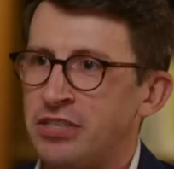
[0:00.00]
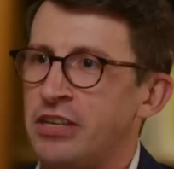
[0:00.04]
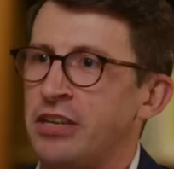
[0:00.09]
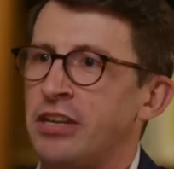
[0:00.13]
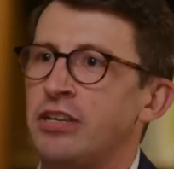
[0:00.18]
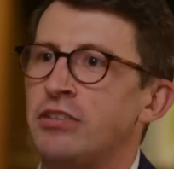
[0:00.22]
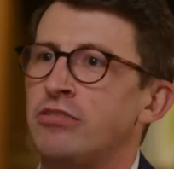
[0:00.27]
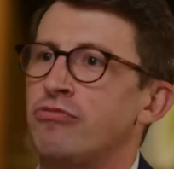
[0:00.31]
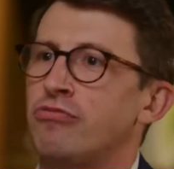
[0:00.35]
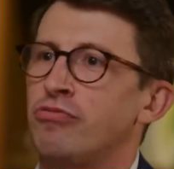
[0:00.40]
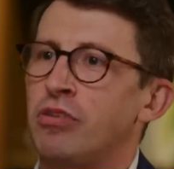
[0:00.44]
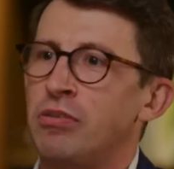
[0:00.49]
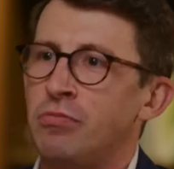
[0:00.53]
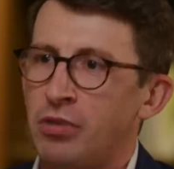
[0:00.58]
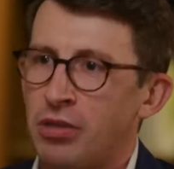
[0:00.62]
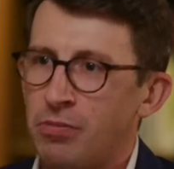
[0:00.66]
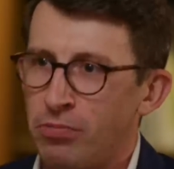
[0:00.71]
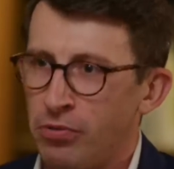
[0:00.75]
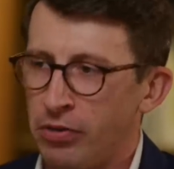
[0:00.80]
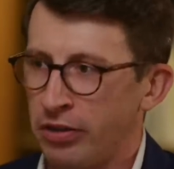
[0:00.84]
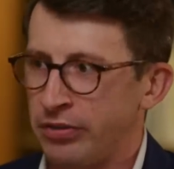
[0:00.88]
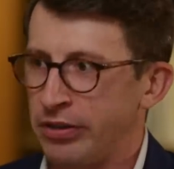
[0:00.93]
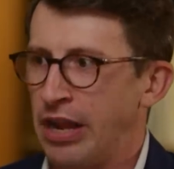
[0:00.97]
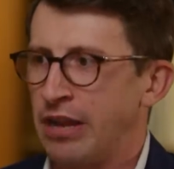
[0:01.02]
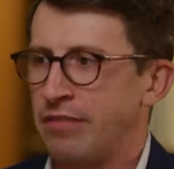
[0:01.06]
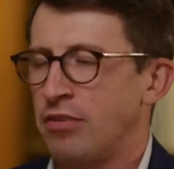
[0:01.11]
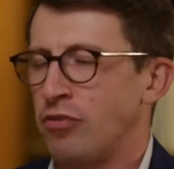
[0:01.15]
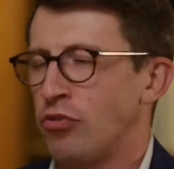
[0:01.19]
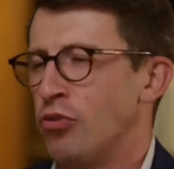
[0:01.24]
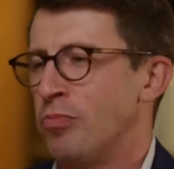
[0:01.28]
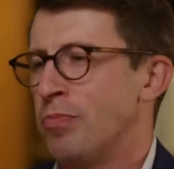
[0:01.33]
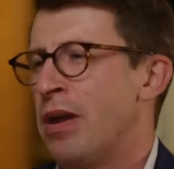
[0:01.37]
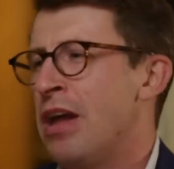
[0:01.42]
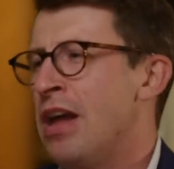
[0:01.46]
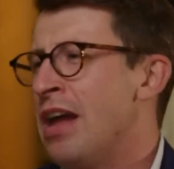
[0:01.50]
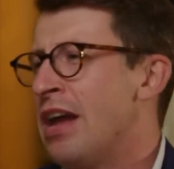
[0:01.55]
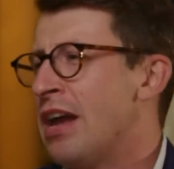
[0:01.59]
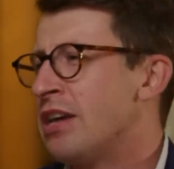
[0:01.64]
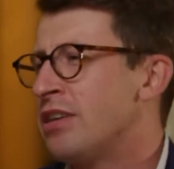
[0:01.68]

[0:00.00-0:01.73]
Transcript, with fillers: This is an extremely politically active group.